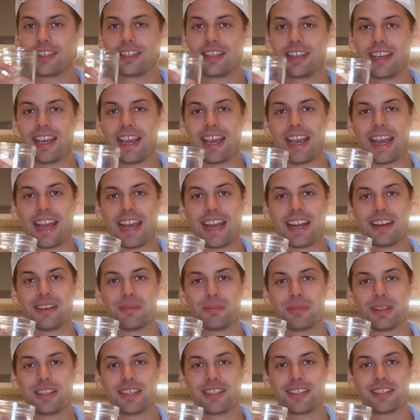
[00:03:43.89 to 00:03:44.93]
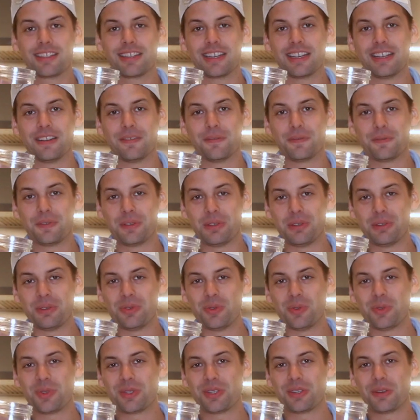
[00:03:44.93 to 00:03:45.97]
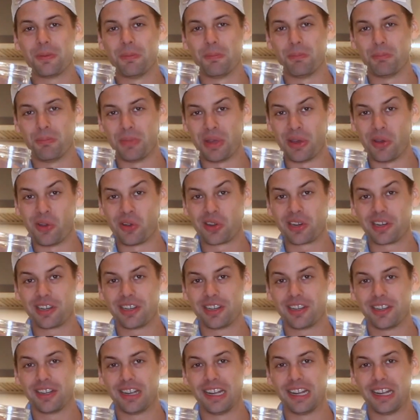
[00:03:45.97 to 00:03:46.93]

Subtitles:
Cannabis infused milk.